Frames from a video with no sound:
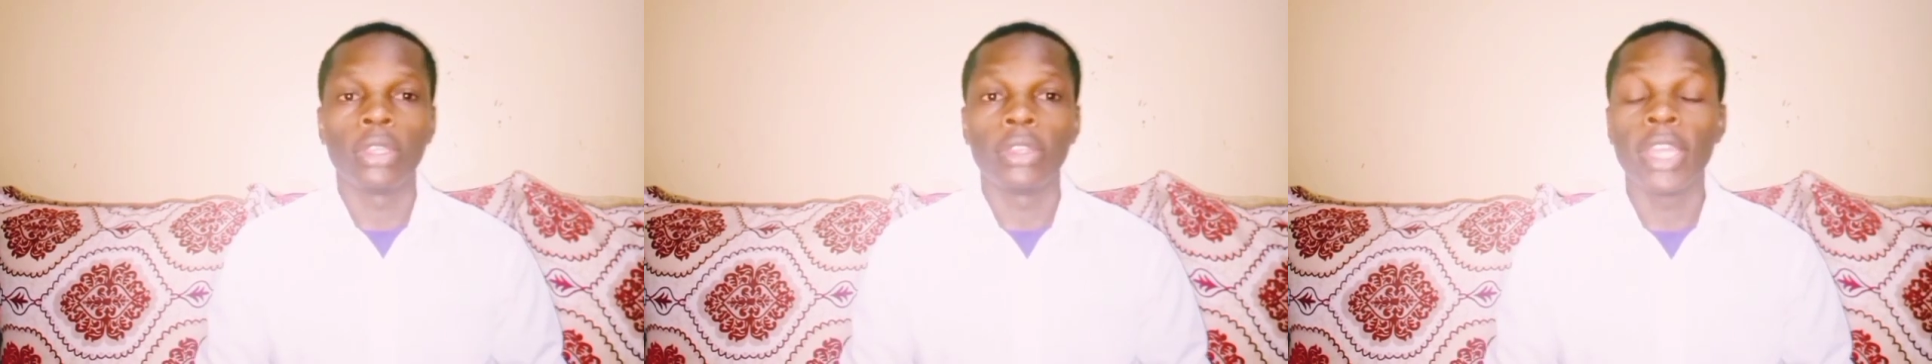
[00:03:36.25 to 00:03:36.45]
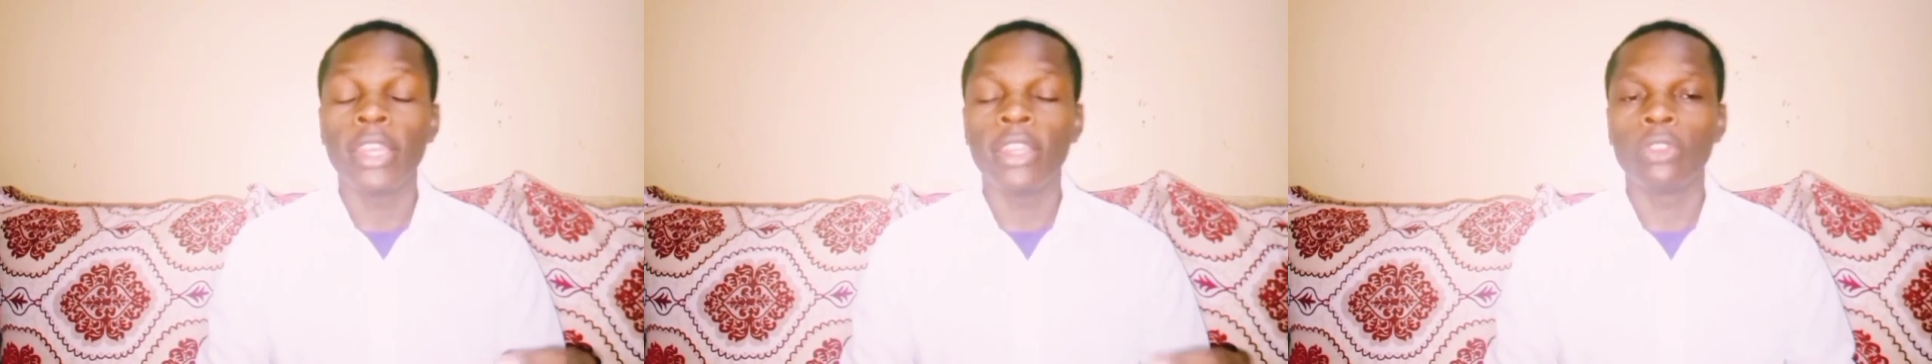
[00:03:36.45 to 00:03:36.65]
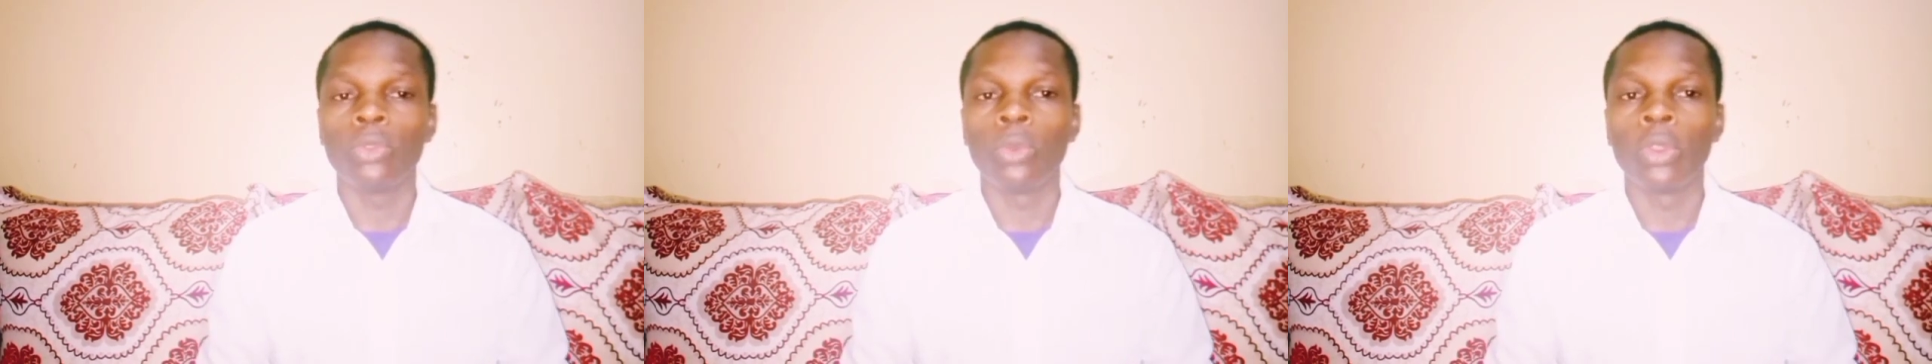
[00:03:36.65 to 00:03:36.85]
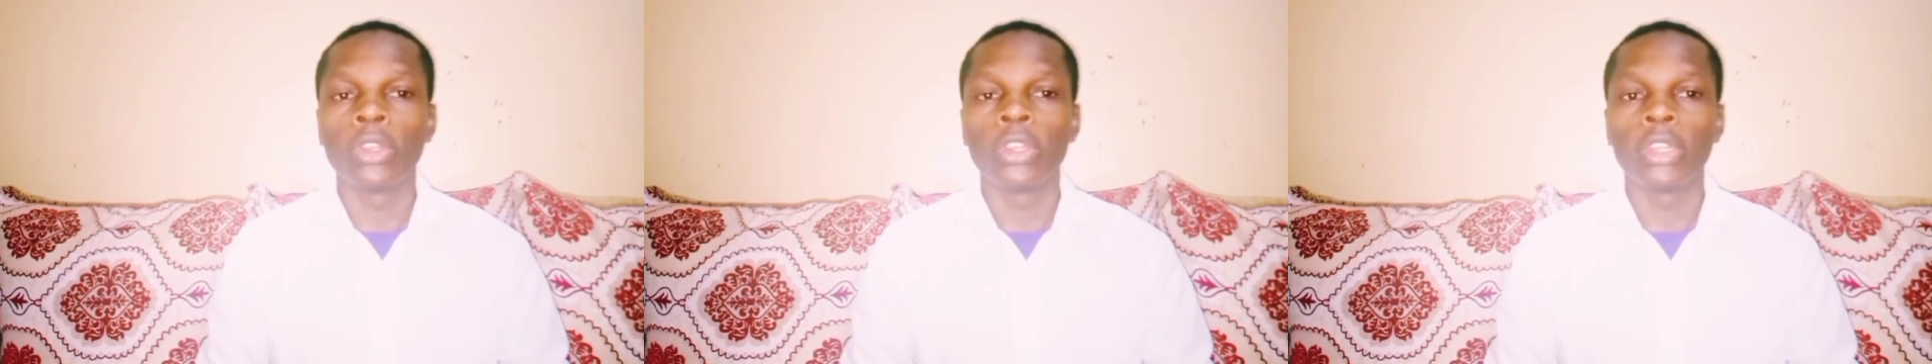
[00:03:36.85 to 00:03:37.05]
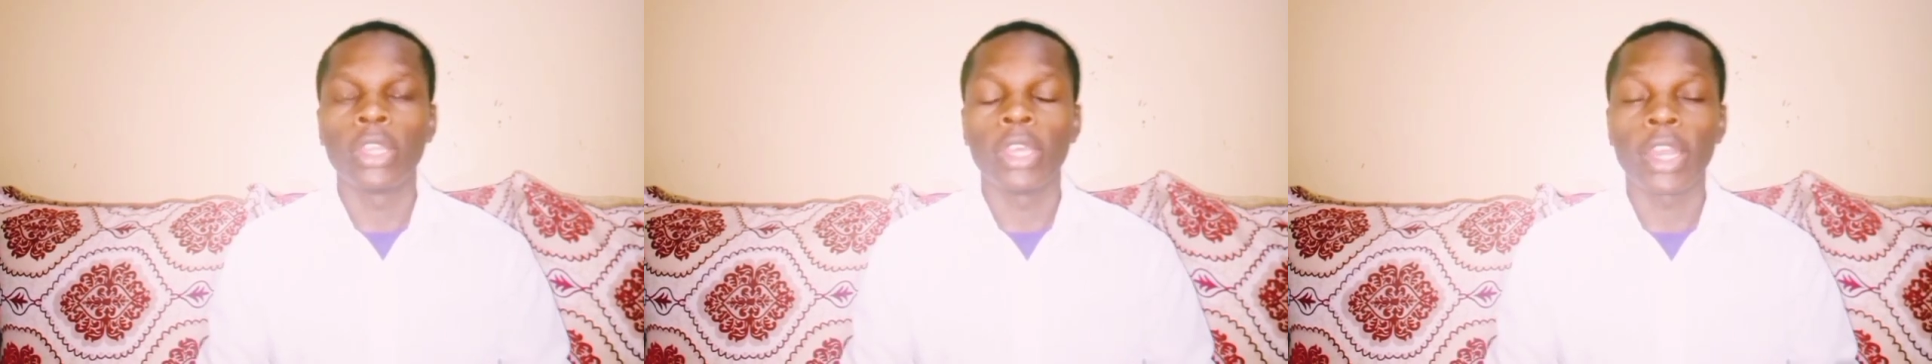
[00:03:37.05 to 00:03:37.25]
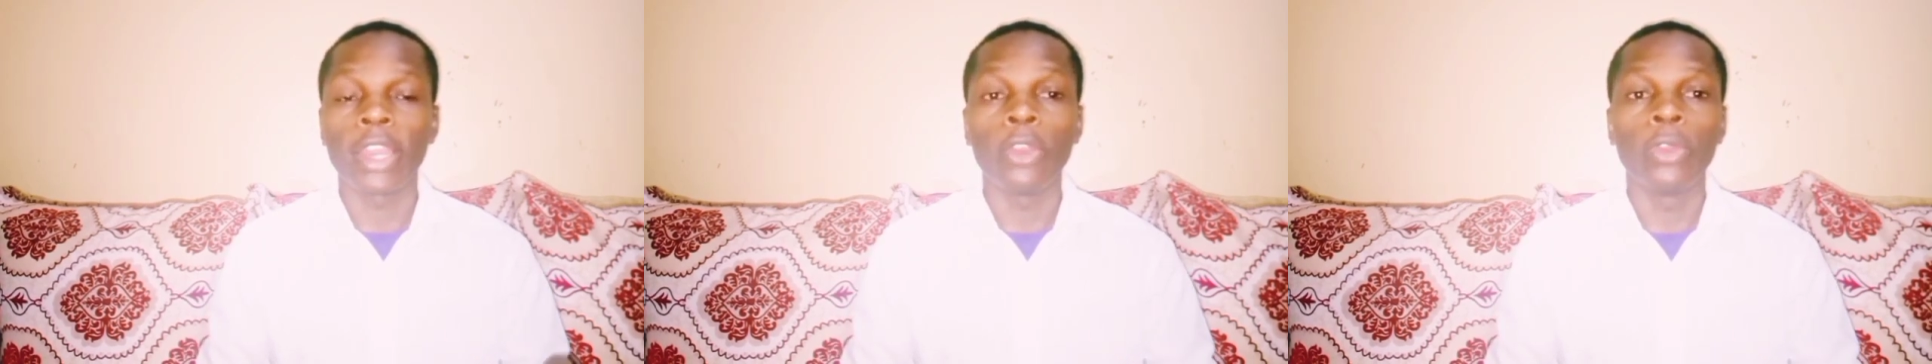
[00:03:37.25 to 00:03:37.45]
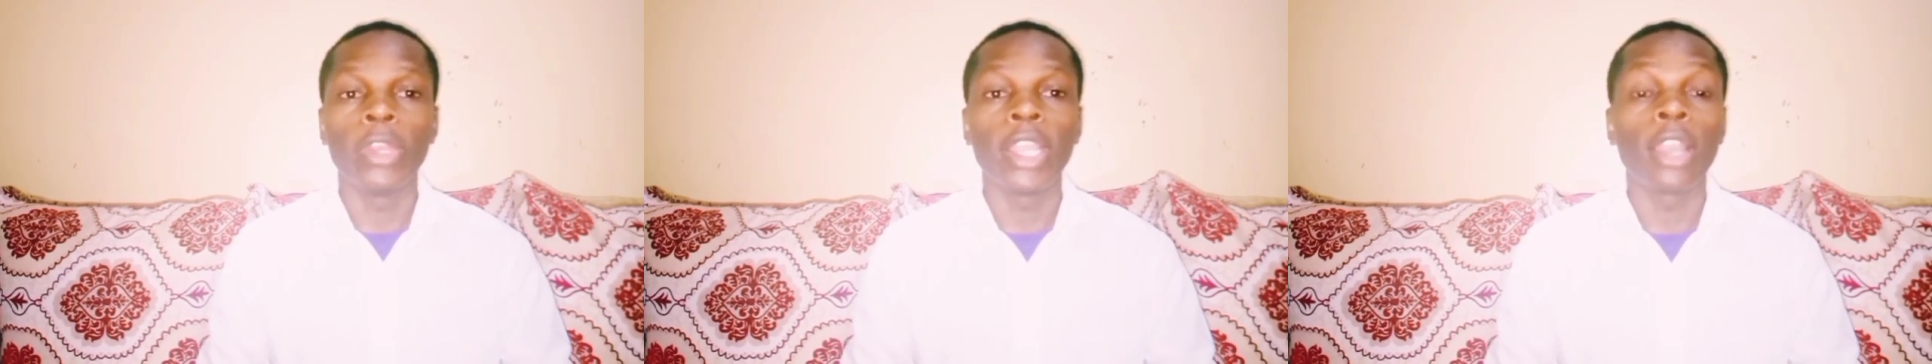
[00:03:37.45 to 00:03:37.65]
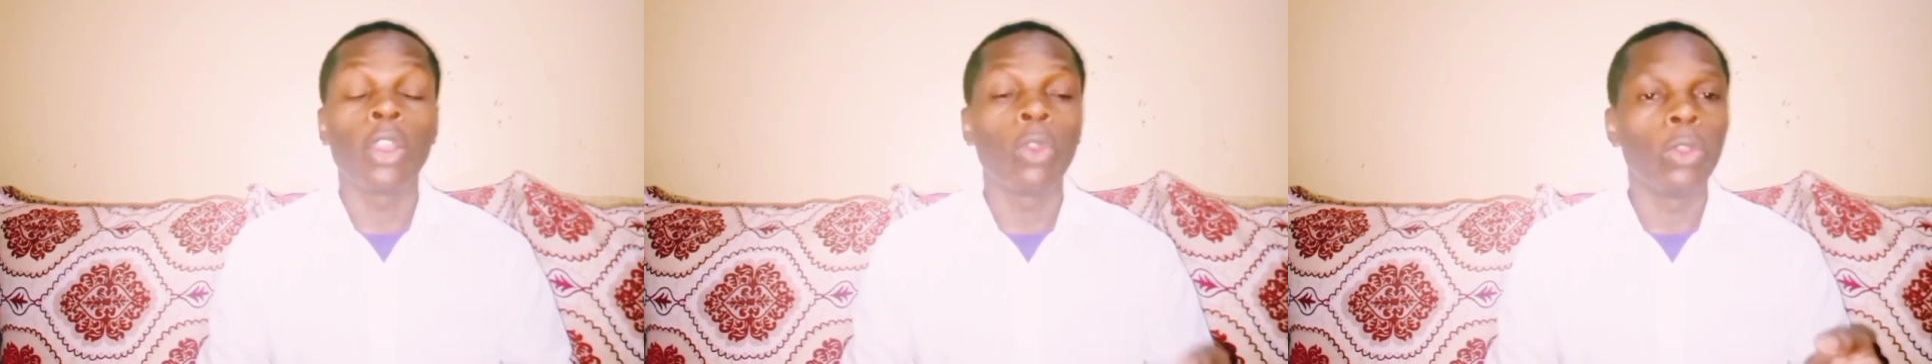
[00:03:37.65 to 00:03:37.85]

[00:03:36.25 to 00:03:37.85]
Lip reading: That is what Raila Odinga